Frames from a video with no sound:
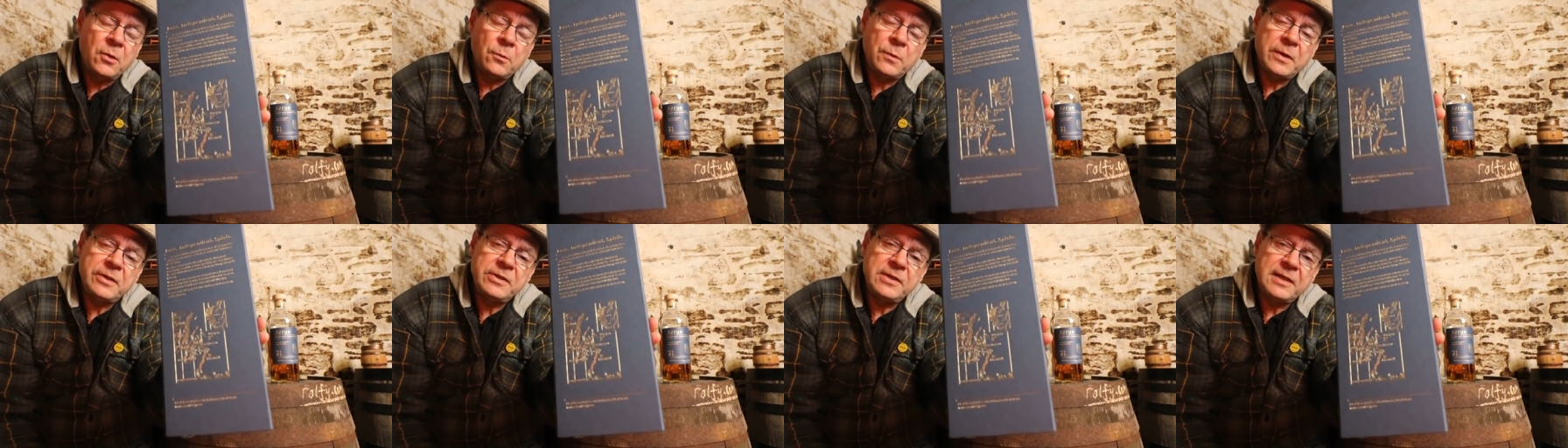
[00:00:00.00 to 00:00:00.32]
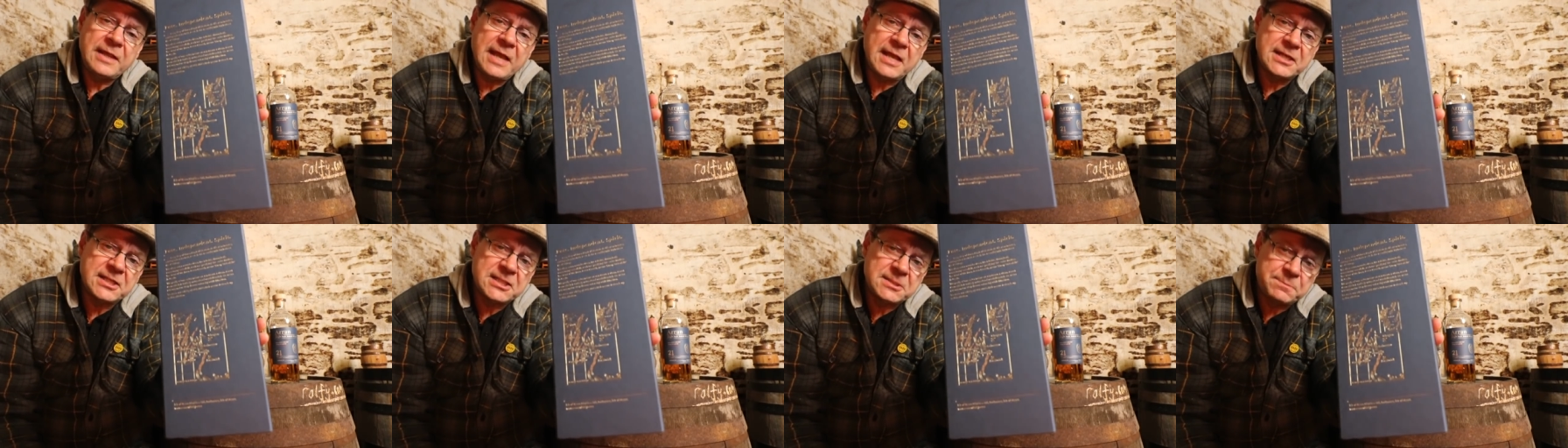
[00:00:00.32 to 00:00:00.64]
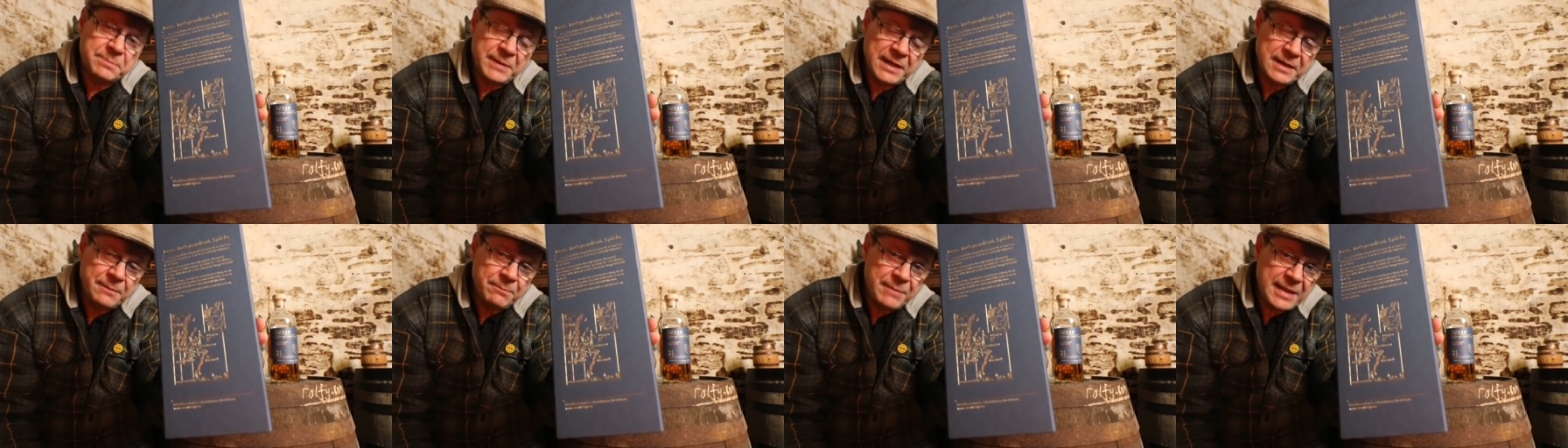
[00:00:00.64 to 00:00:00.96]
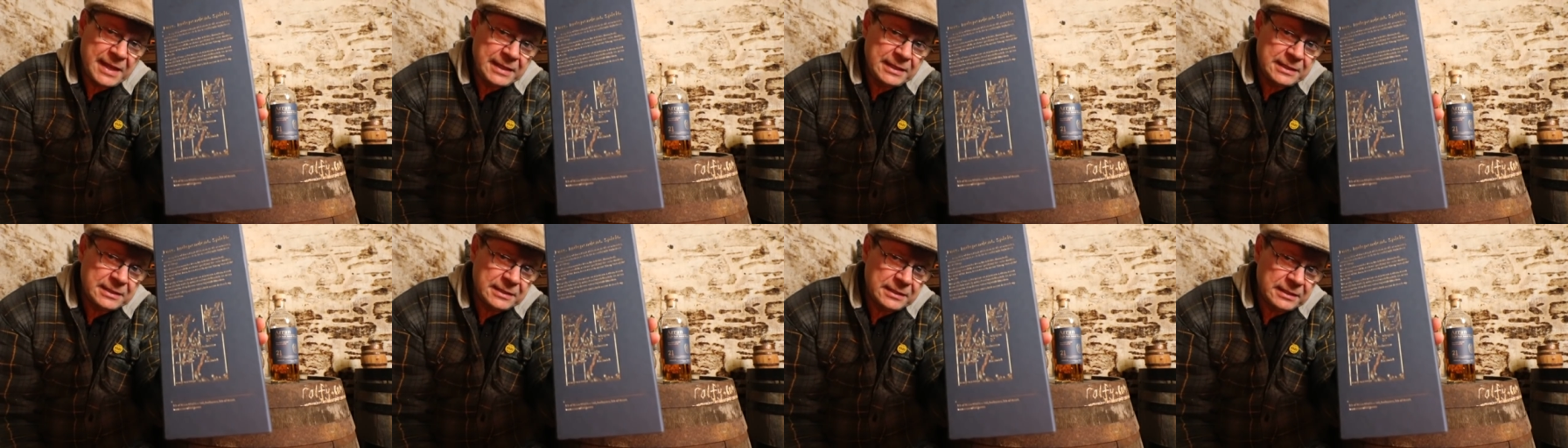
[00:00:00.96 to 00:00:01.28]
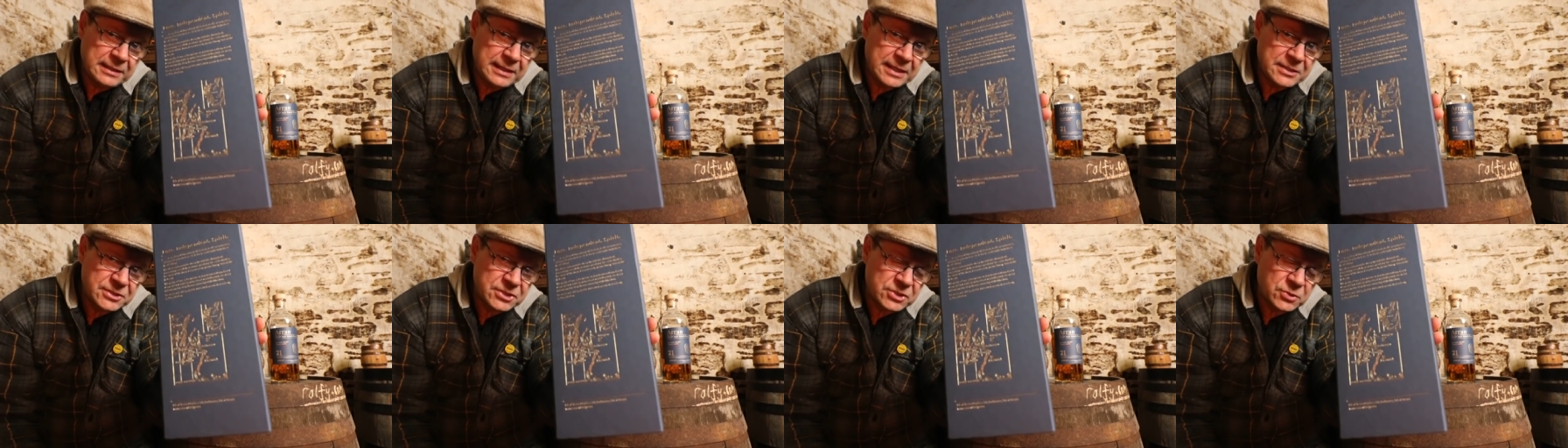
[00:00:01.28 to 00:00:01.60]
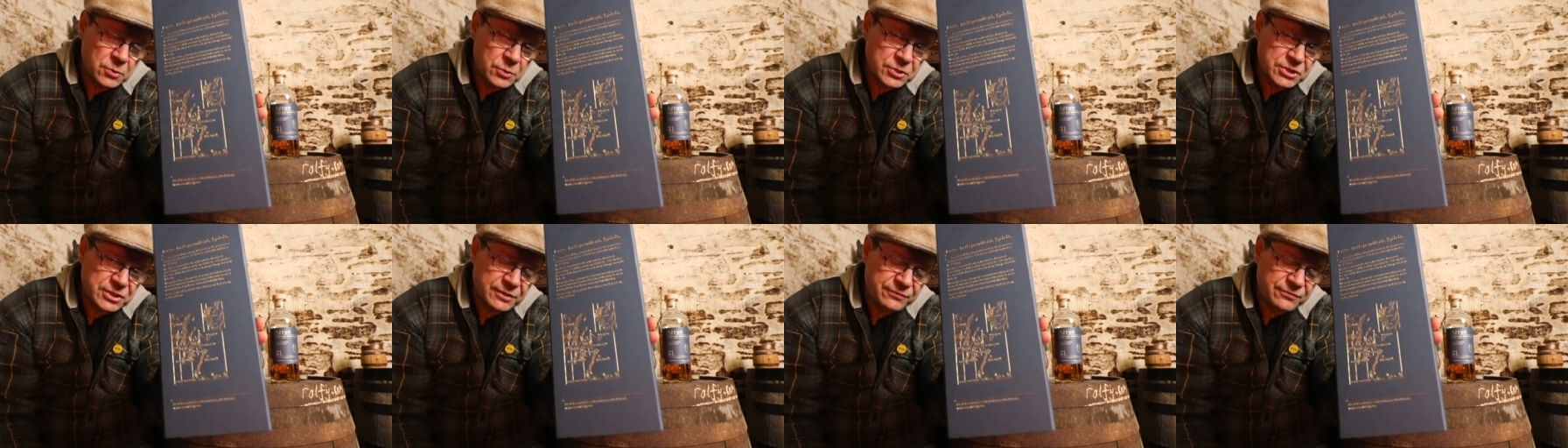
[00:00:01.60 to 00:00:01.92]
where you get Springbank and Glen
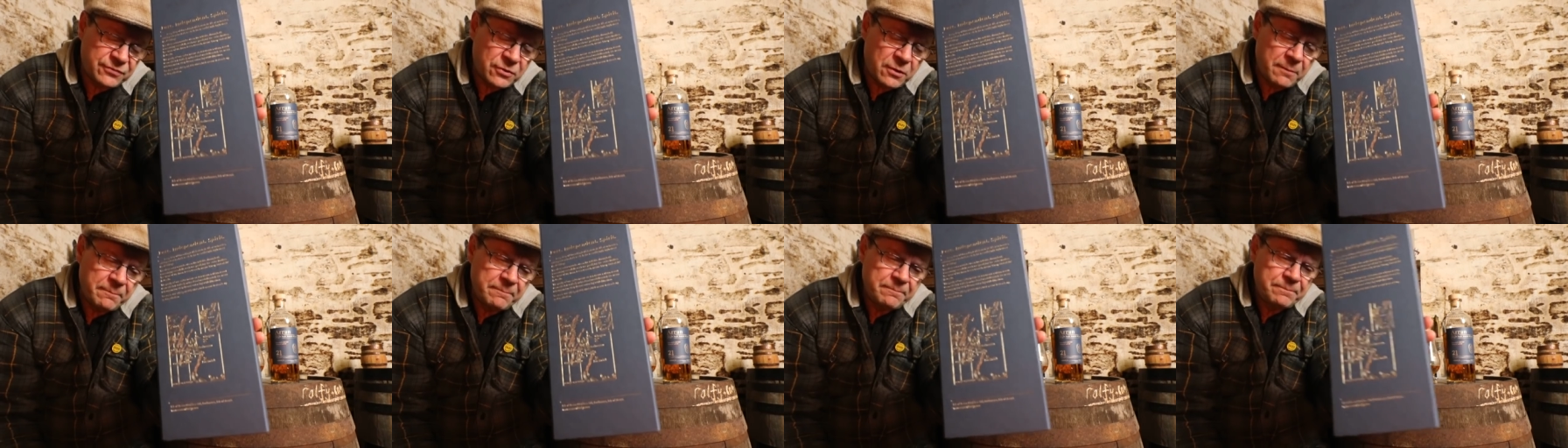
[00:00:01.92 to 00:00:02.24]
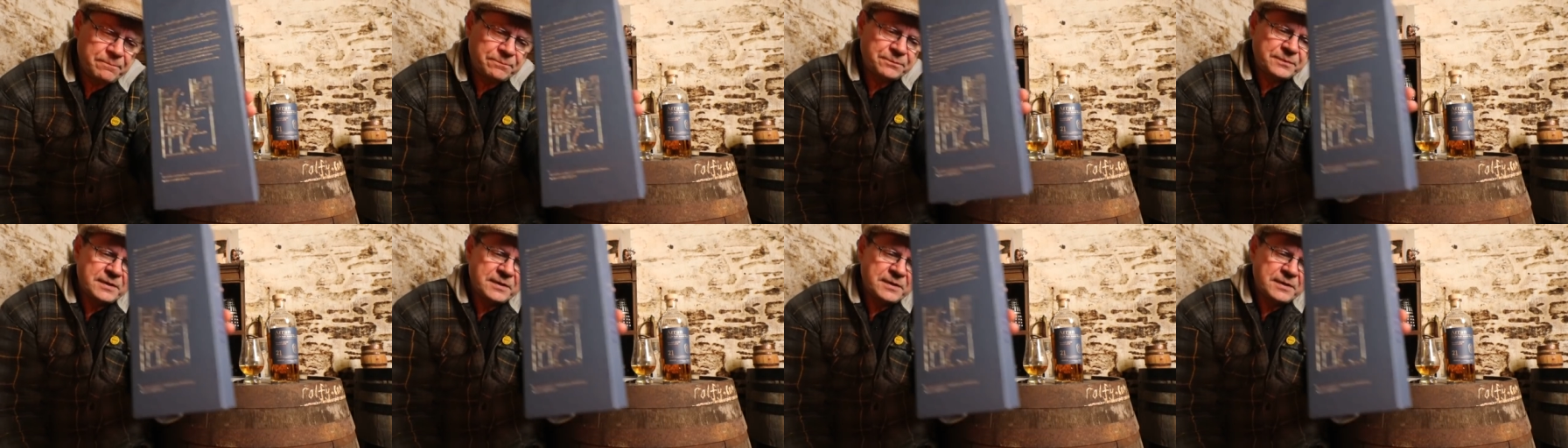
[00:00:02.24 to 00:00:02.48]
Scotia from.